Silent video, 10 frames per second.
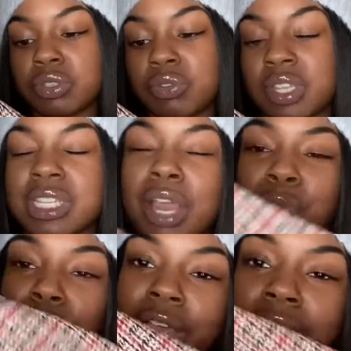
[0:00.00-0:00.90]
It's like
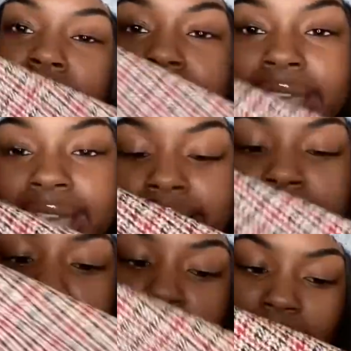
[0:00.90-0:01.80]
red and
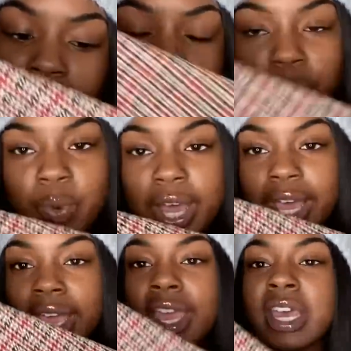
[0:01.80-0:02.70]
khaki and black and
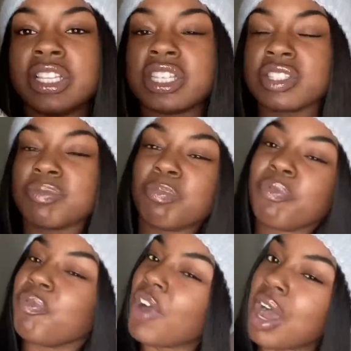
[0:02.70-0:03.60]
white. Just
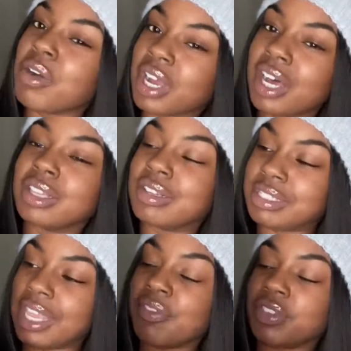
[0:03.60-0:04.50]
fall colors,
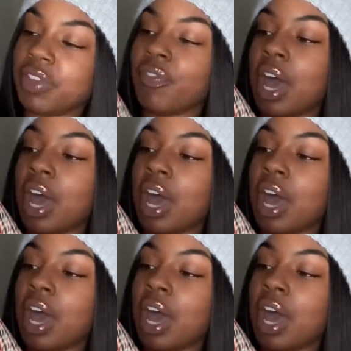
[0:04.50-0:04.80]
definitely fall